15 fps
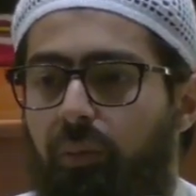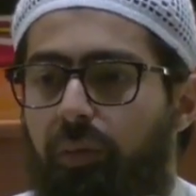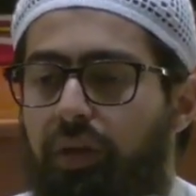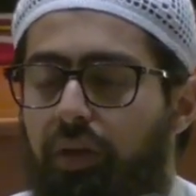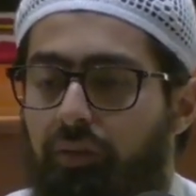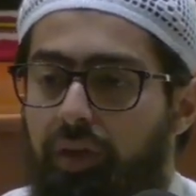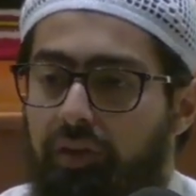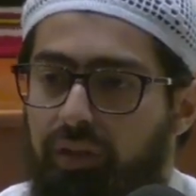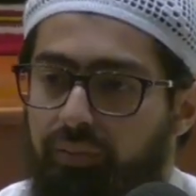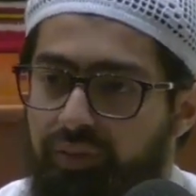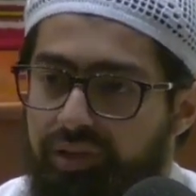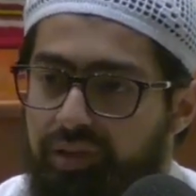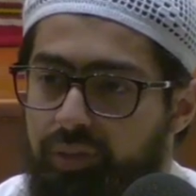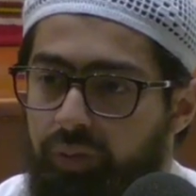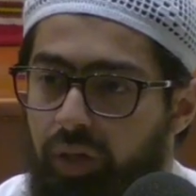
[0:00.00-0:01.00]
We correct them,
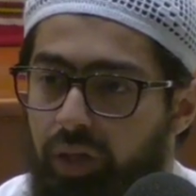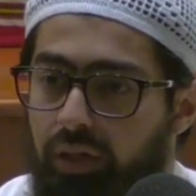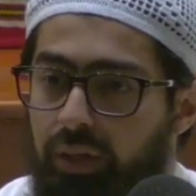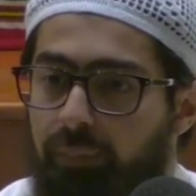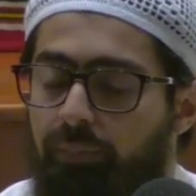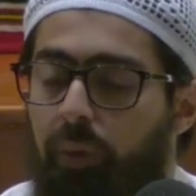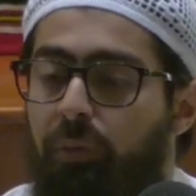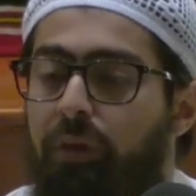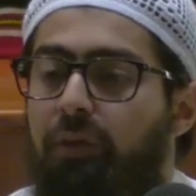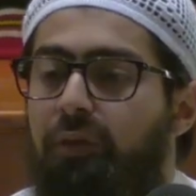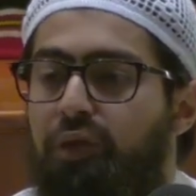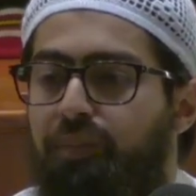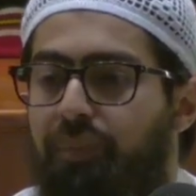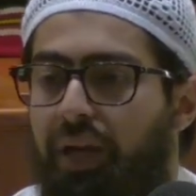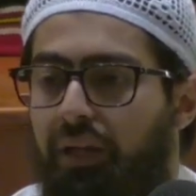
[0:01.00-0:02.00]
this is wrong. But with
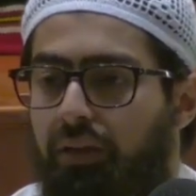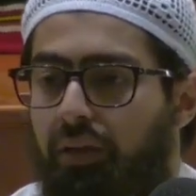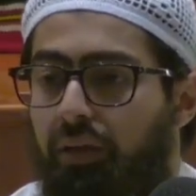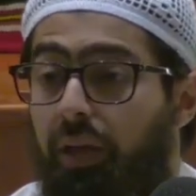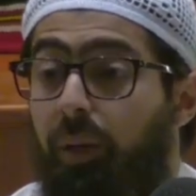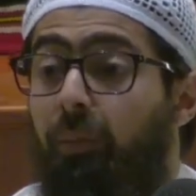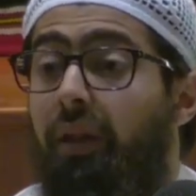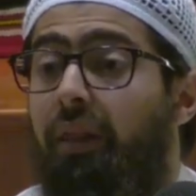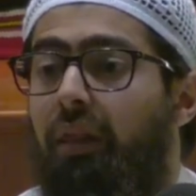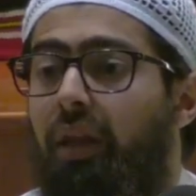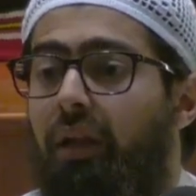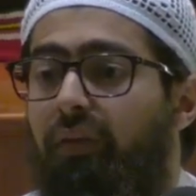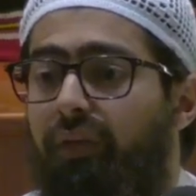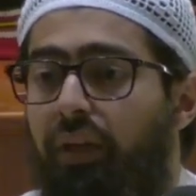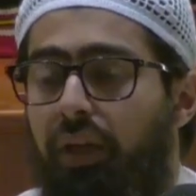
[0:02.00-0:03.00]
respect, with
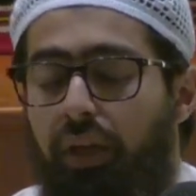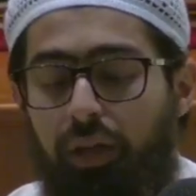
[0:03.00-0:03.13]
love.